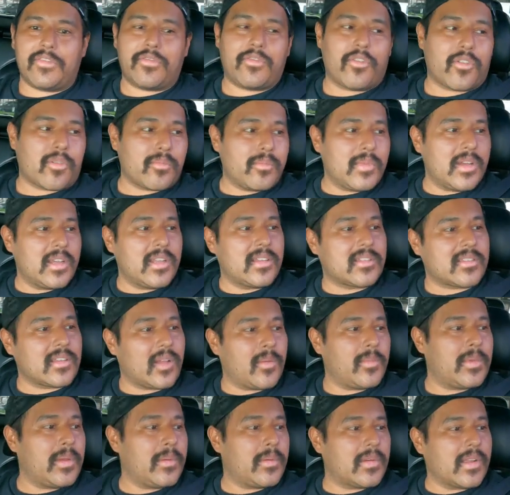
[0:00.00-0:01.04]
four months, I'll
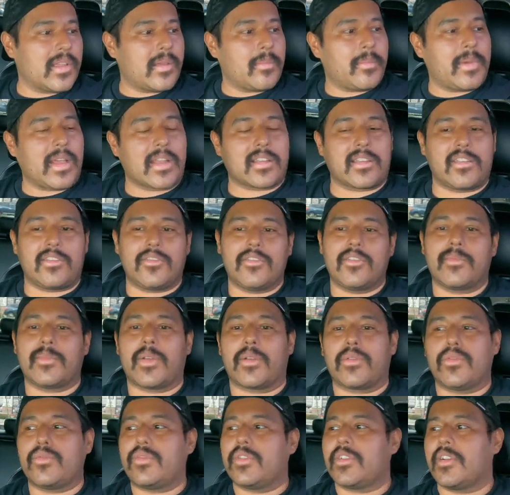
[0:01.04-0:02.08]
be able to get back to doing my
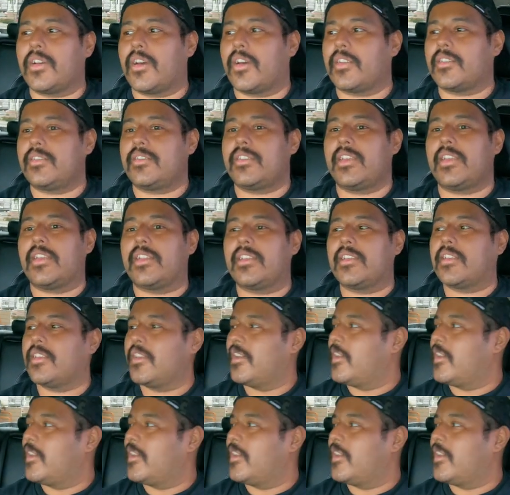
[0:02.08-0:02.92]
roofing content